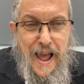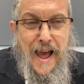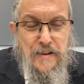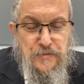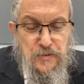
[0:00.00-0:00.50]

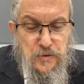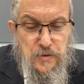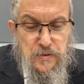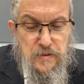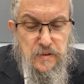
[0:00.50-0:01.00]

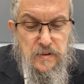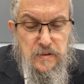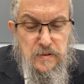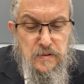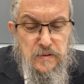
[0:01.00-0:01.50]
After
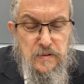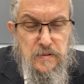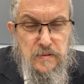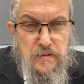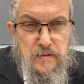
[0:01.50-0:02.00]

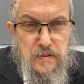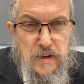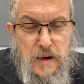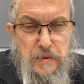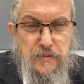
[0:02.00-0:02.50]

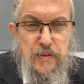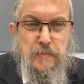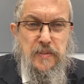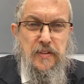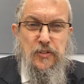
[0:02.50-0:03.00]
coming
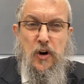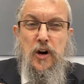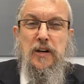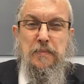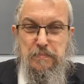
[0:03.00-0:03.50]
from the
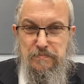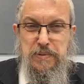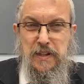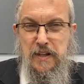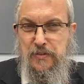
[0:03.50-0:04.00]
dark
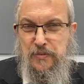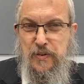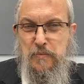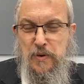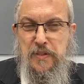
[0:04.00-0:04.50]
place
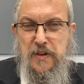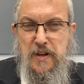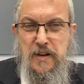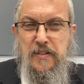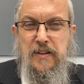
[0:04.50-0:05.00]
from
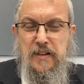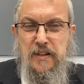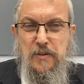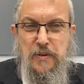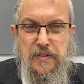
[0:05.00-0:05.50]
within and
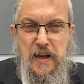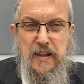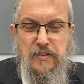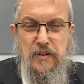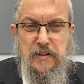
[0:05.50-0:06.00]
dealing with
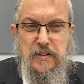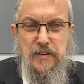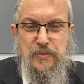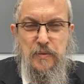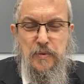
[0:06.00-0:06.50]
that
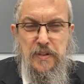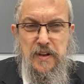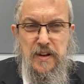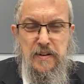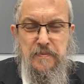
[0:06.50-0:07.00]
darkness from
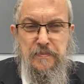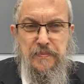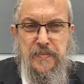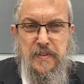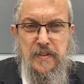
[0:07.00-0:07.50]
within,
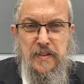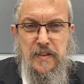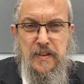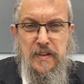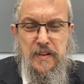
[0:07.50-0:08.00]

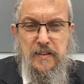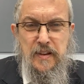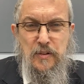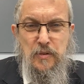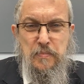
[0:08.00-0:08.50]

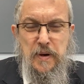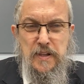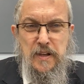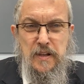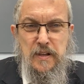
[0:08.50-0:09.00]
dealing with
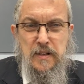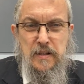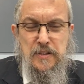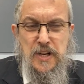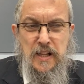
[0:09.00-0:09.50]
my
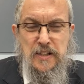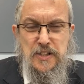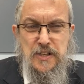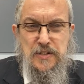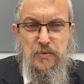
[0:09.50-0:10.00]

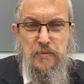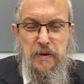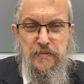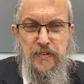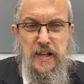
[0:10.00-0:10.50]
challenges, with
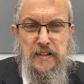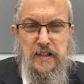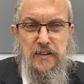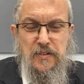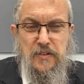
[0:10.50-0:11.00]
my
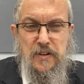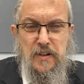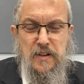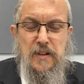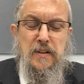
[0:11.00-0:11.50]
failings,
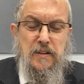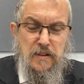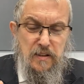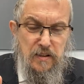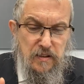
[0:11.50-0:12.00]

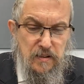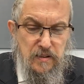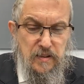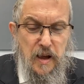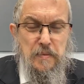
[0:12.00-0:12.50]

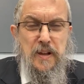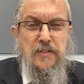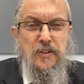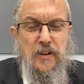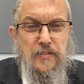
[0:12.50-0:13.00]
that
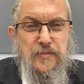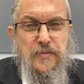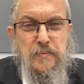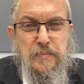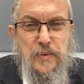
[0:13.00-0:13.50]
itself
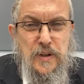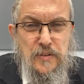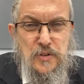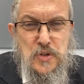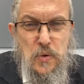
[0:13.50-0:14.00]

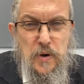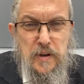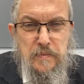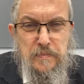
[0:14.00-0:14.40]
brings joy.